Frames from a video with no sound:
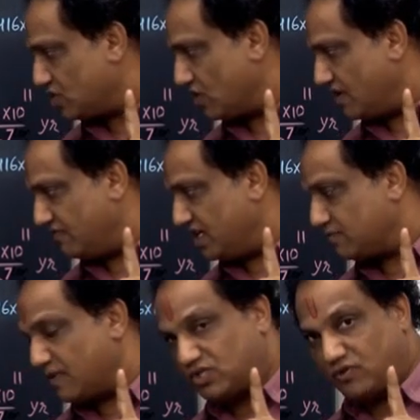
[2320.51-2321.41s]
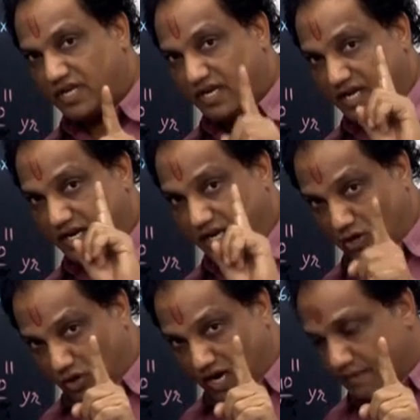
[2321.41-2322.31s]
So if this mass you are taking in
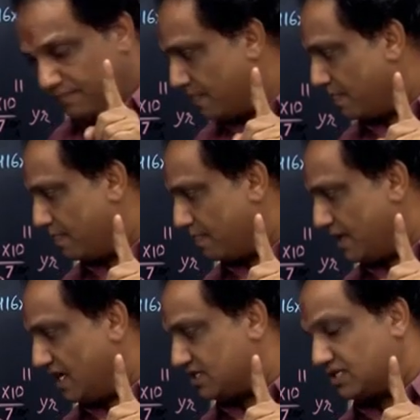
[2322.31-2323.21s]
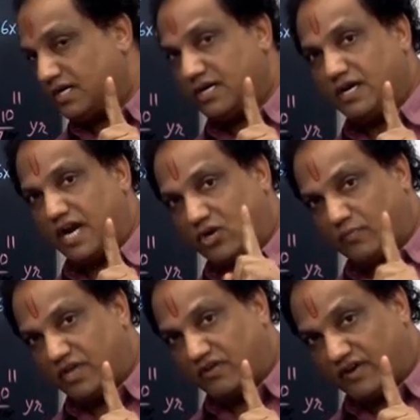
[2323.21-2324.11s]
kilogram, this
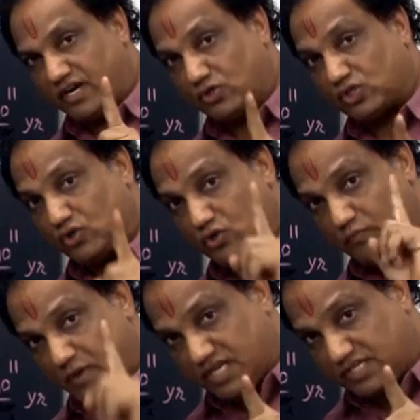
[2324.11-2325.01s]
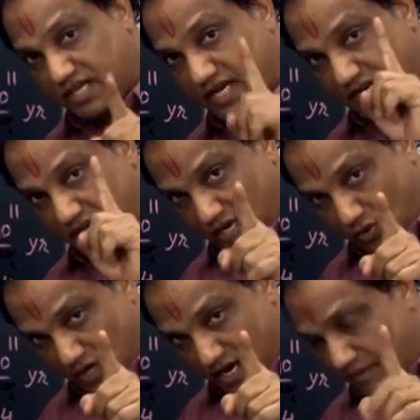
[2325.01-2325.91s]
atomic weight also you must take in
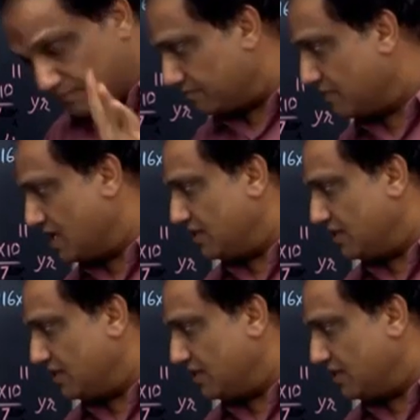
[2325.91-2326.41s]
kilogram.